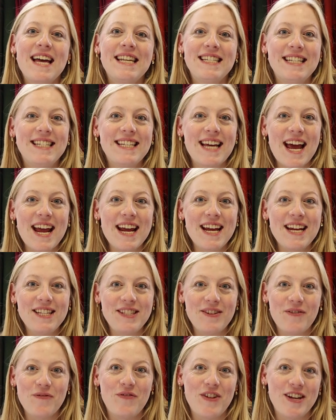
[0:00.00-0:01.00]

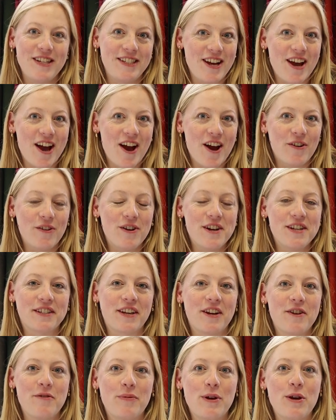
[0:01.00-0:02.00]
Today's video is
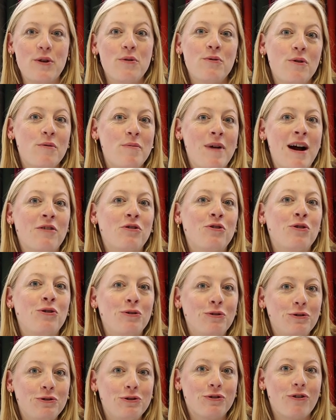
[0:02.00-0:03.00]
going to be all about
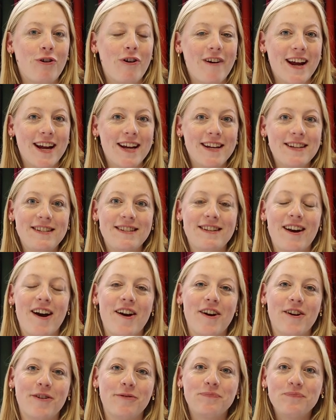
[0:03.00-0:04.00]
corduroy.
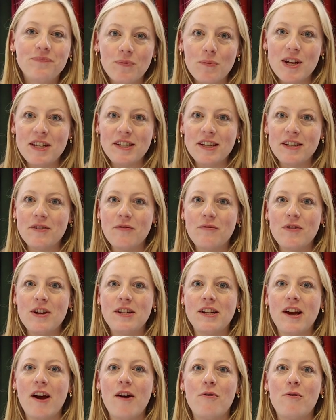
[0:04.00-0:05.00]
So we did a
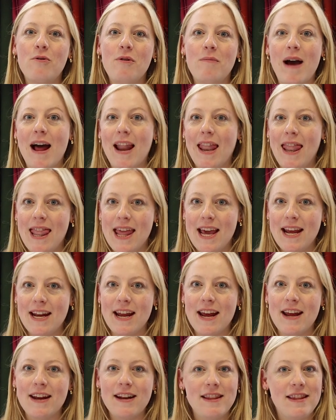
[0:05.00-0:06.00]
video all about
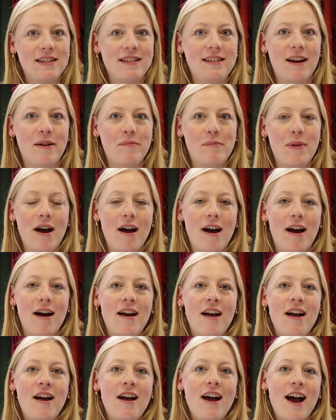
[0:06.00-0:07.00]
linen in the summer,
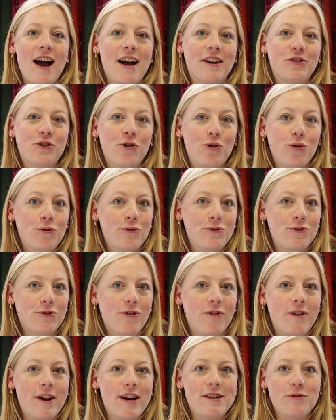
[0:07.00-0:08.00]
and
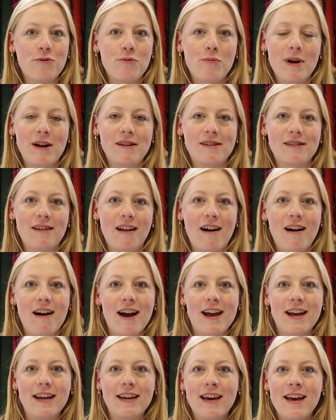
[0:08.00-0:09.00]
corduroy is almost
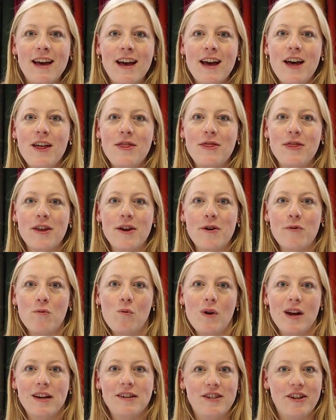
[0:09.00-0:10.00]
like the
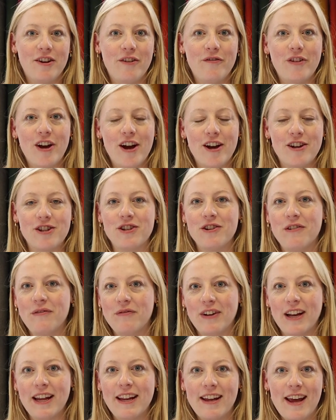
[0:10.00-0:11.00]
winter version
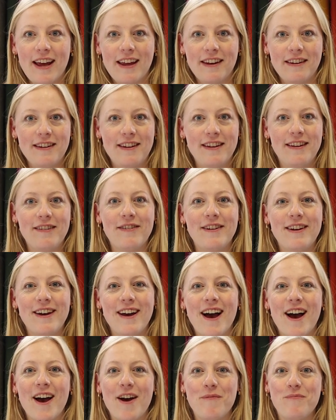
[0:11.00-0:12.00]
of linen.
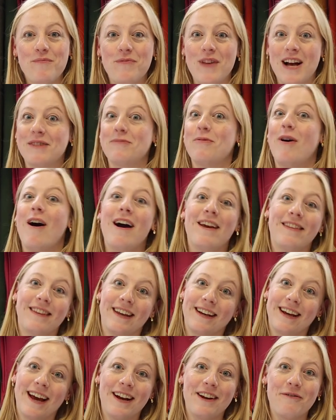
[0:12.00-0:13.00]
That's what I
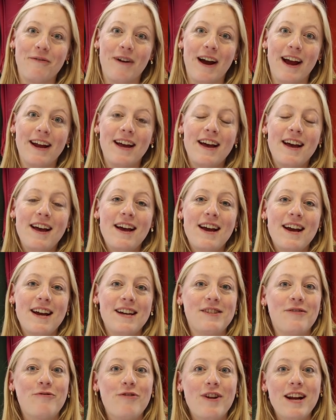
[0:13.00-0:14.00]
think anyway.
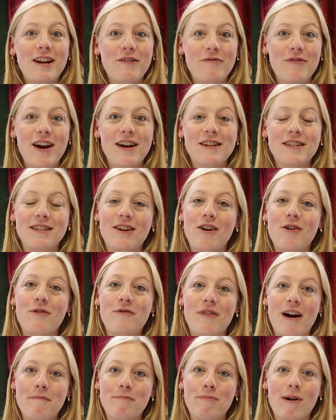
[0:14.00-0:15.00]
It's a really versatile
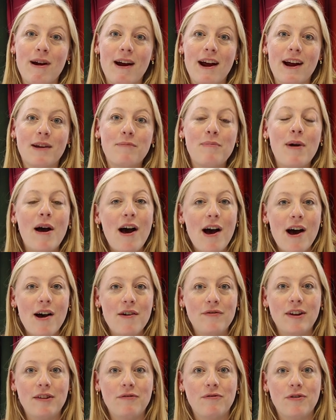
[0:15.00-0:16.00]
fabric,
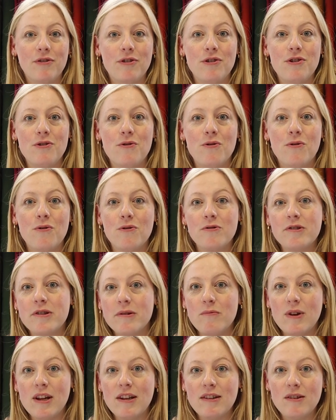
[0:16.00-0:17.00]
perfect for your
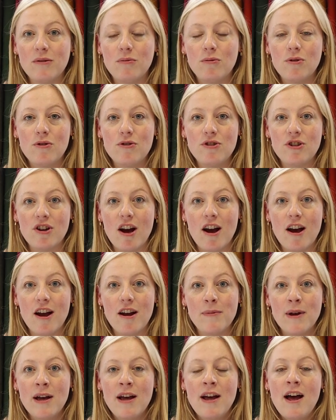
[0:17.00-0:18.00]
autumn winter
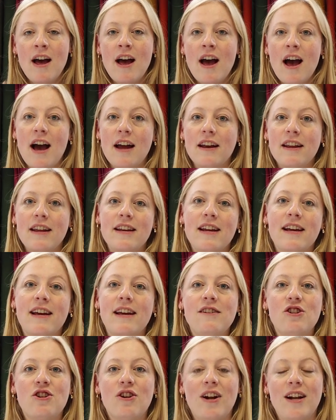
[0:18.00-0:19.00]
wardrobe, and then it
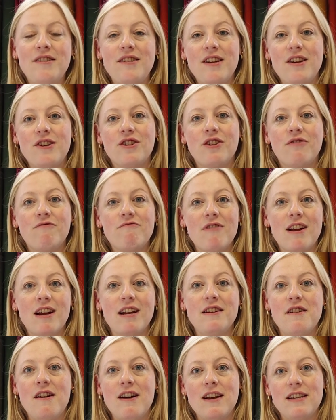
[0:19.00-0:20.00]
can transition
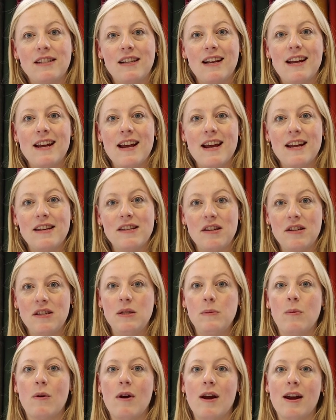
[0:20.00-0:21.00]
really nicely into
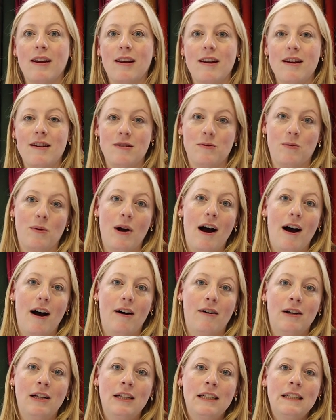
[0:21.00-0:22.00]
spring as
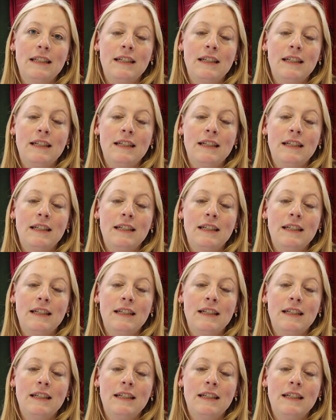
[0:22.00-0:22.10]
well.